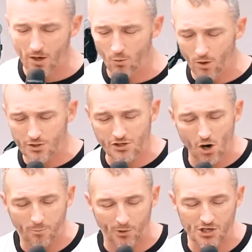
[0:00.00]
we're, we're
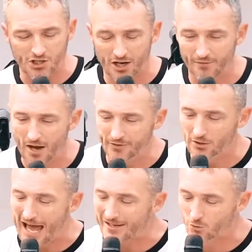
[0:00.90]
so appreciative of
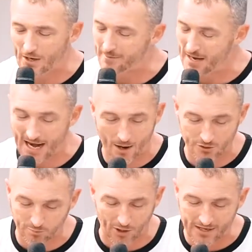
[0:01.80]
you. Last week, man, I
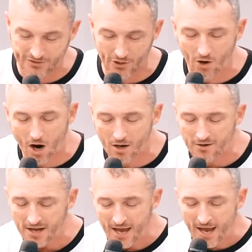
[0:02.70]
was praying so
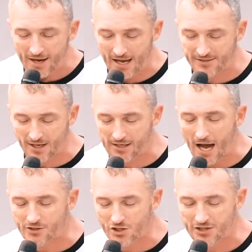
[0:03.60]
hard and I said,
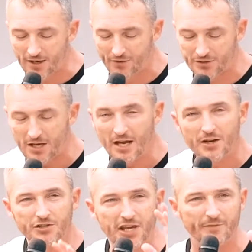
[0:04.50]
God, just give us
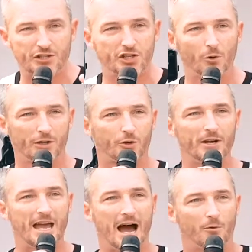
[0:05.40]
just give us two or
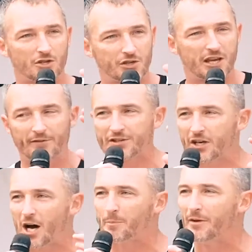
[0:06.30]
three hours. Just give us a
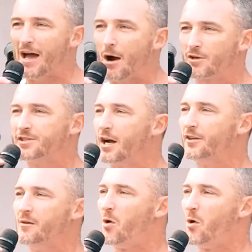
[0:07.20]
couple of hours there in the